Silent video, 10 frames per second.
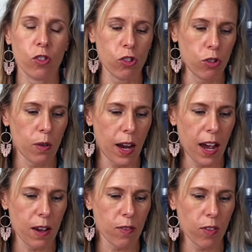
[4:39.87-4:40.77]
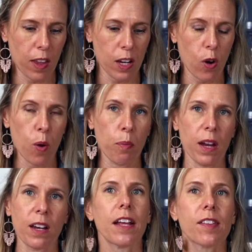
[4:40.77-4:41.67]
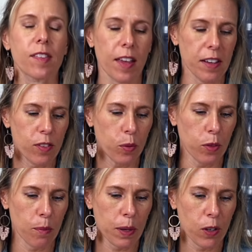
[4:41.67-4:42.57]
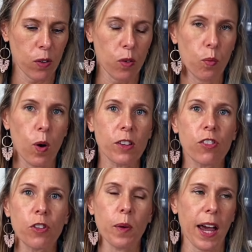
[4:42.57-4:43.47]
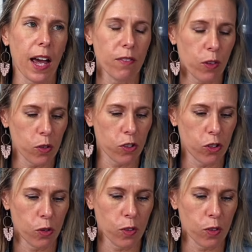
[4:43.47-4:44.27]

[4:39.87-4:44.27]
2 halves laid open, and slice through the middle. Once you have those 2